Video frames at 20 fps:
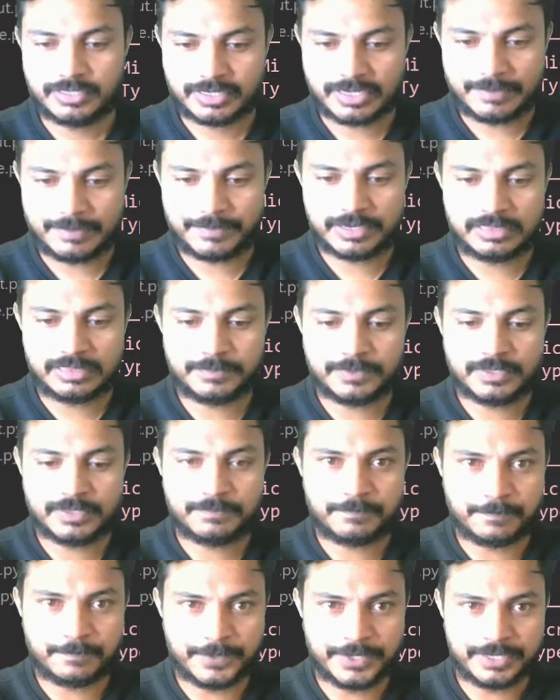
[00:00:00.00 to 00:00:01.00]
capital P
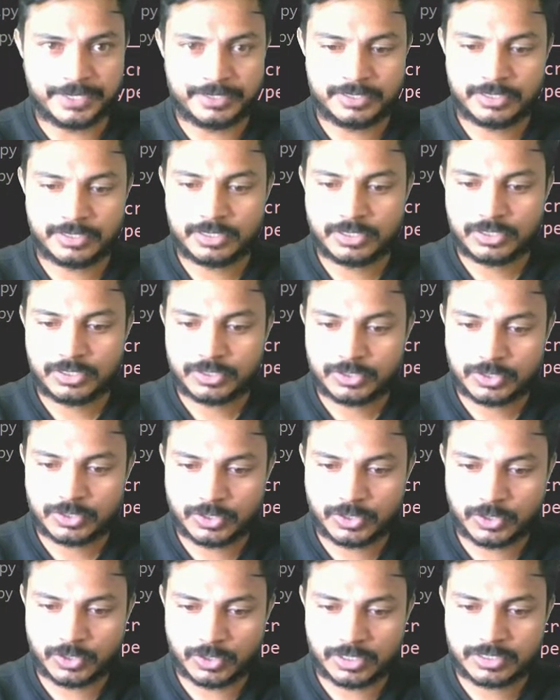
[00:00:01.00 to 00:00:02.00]
pin
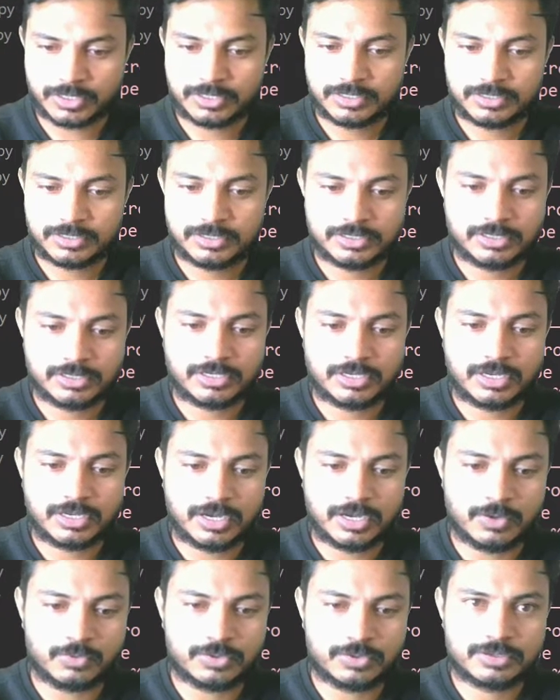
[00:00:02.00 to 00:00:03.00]
dot
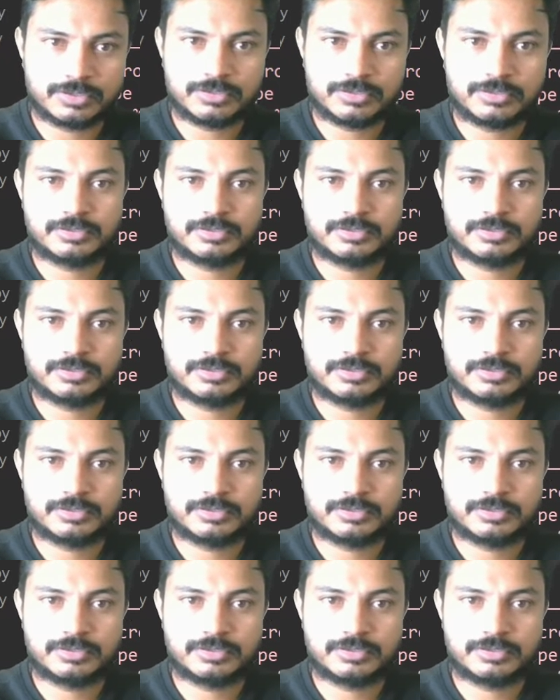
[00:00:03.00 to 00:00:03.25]
out